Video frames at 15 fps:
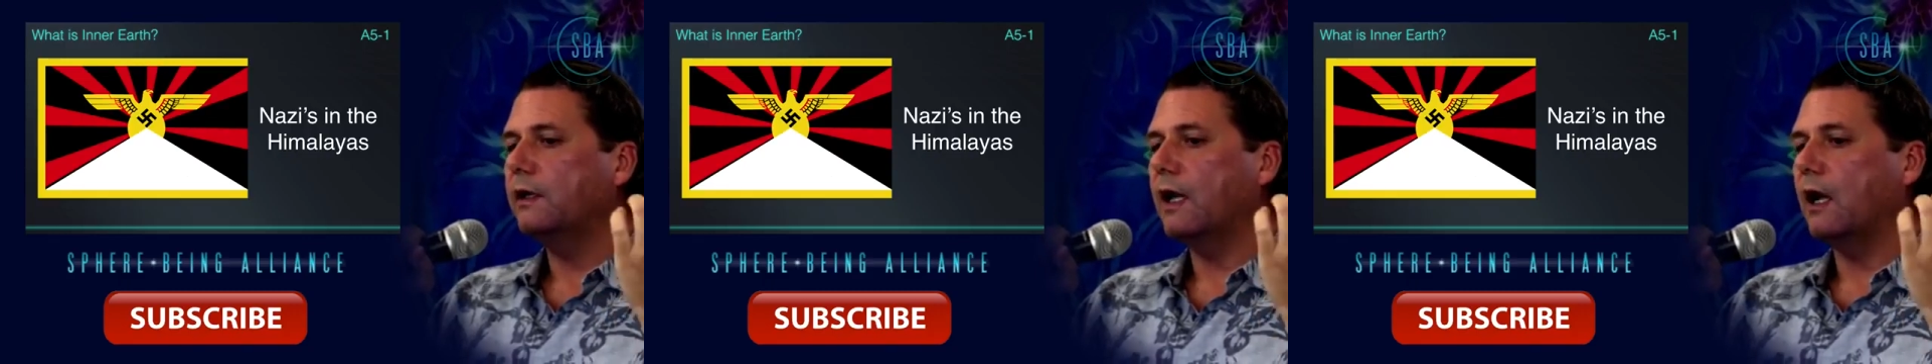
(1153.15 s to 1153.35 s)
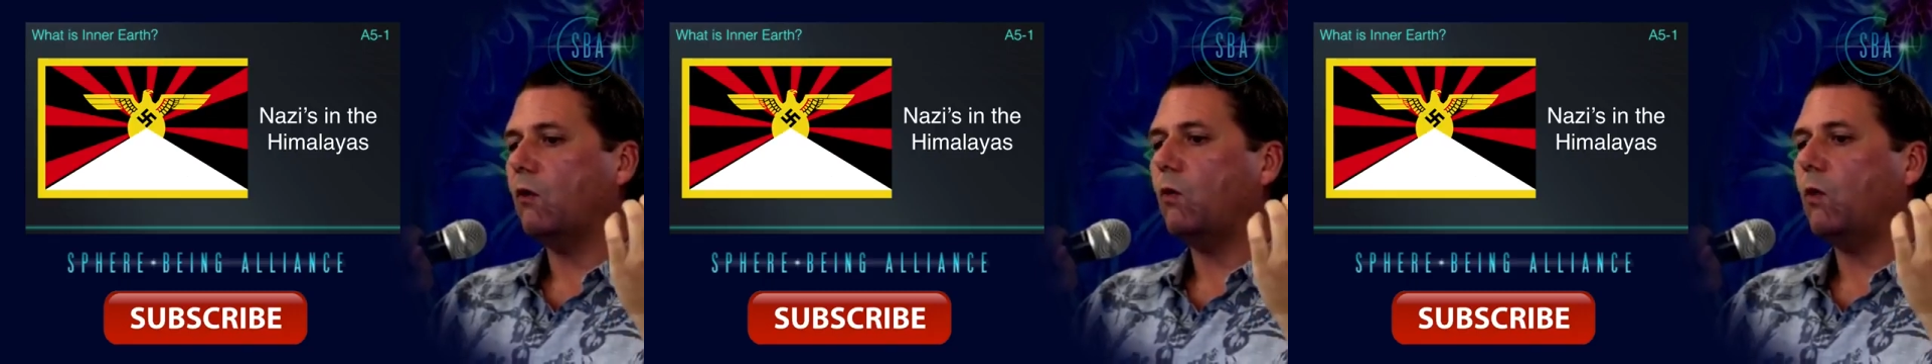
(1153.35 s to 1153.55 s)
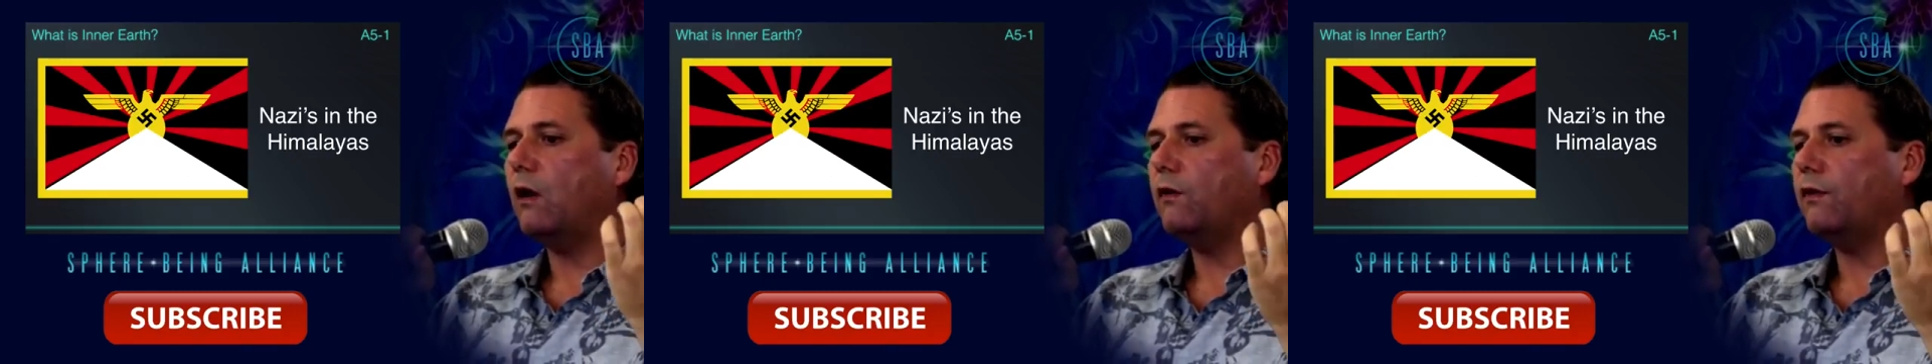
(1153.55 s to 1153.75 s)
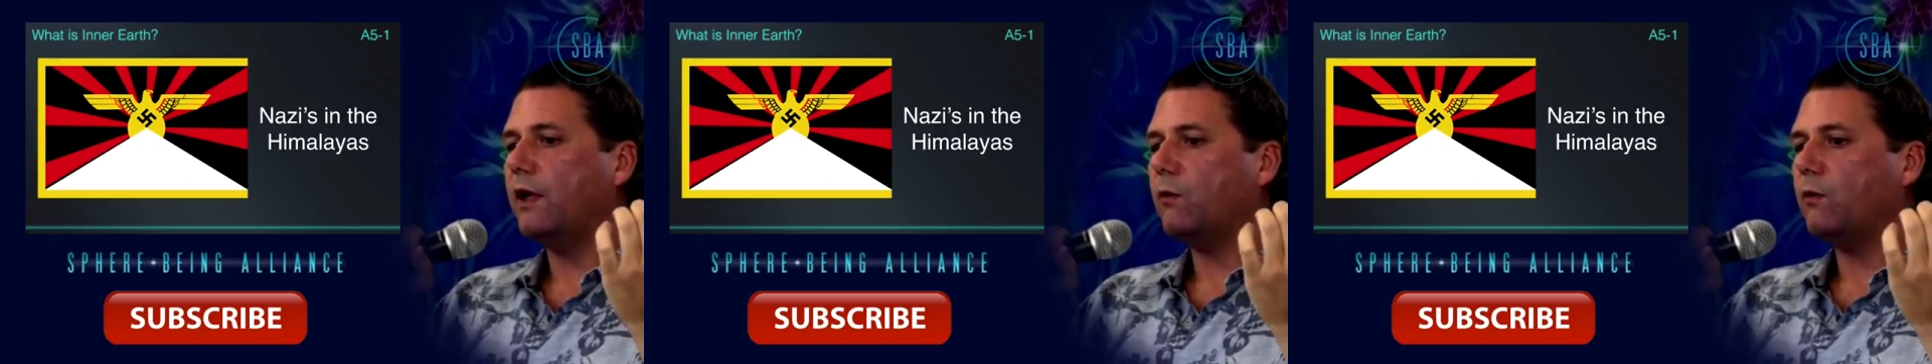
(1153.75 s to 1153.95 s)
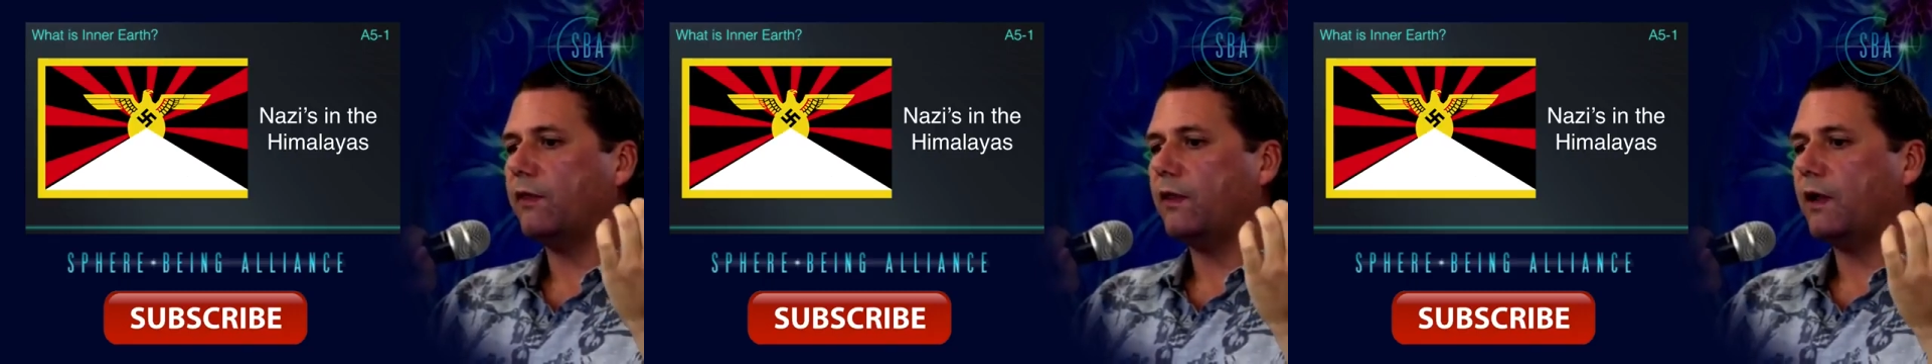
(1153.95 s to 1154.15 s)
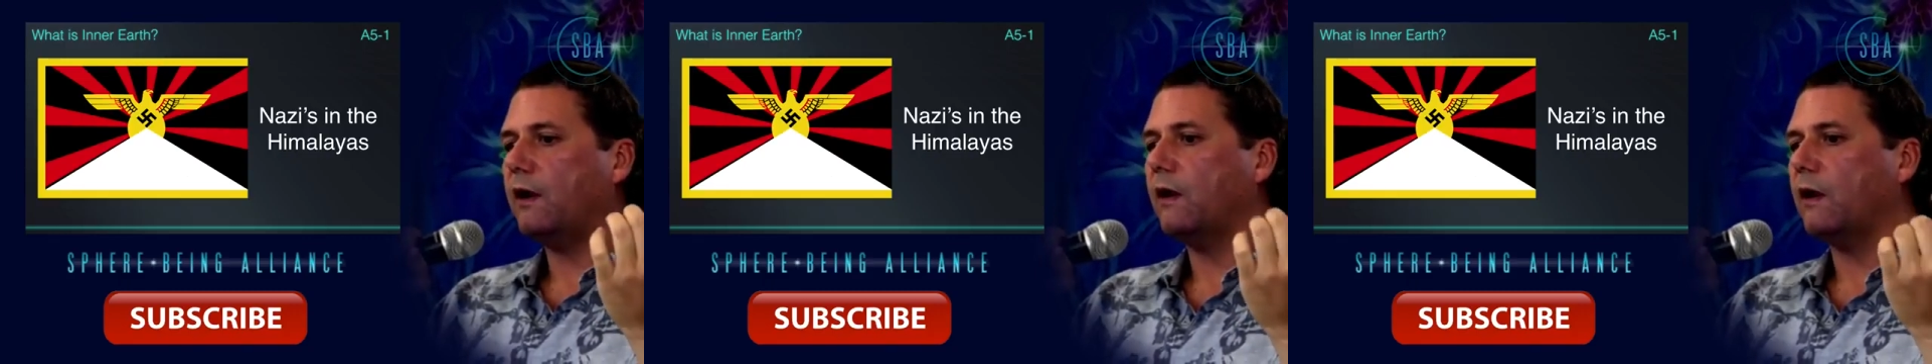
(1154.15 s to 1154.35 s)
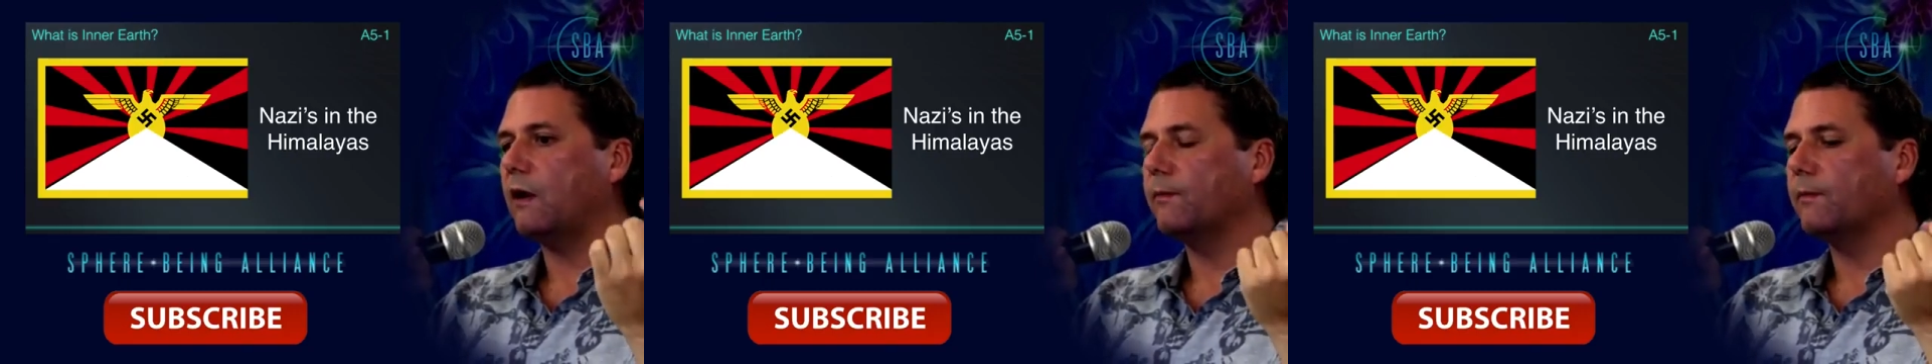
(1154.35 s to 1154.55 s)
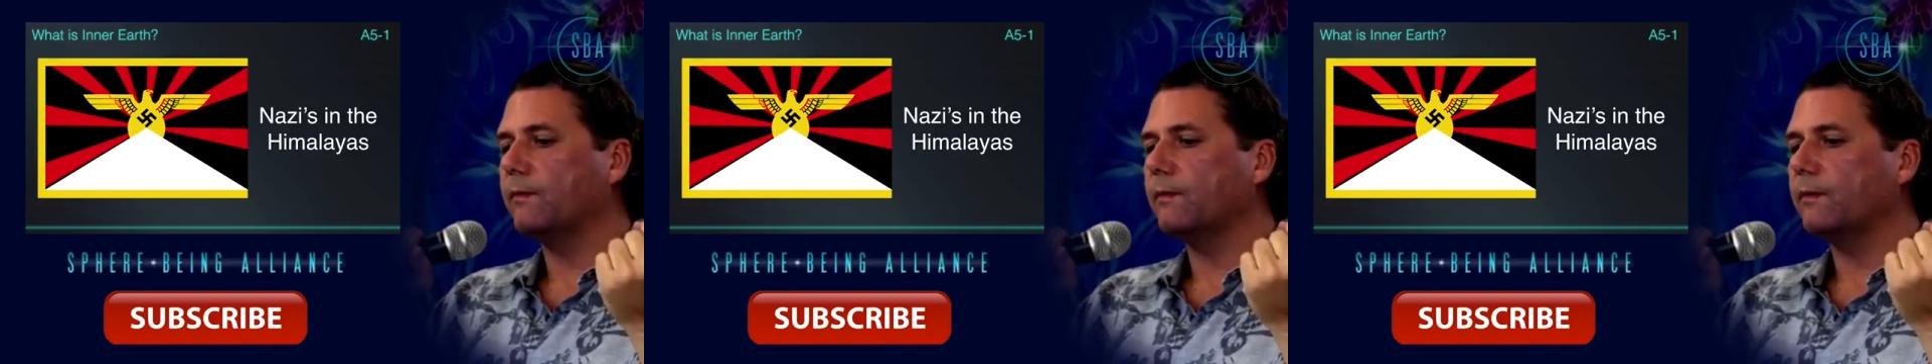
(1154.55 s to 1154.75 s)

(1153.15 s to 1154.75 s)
Now, while they were there,